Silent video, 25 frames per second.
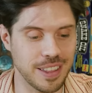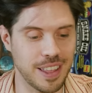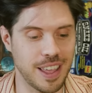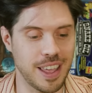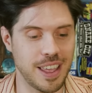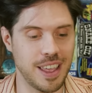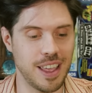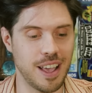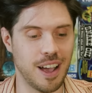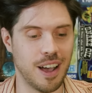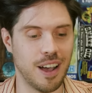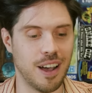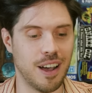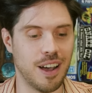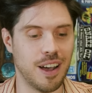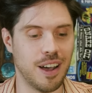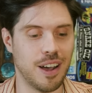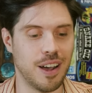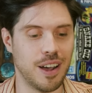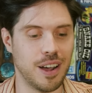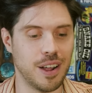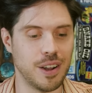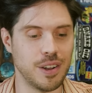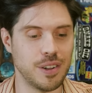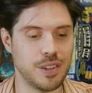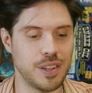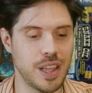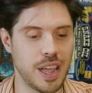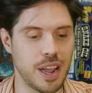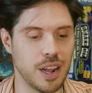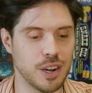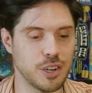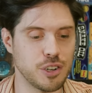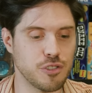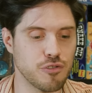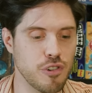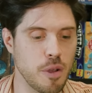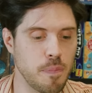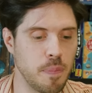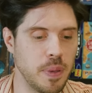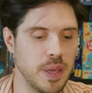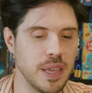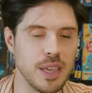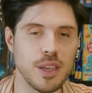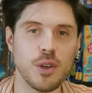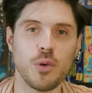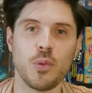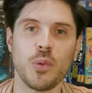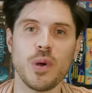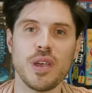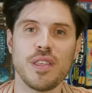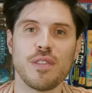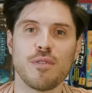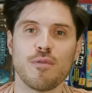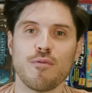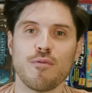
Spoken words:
they are dripping with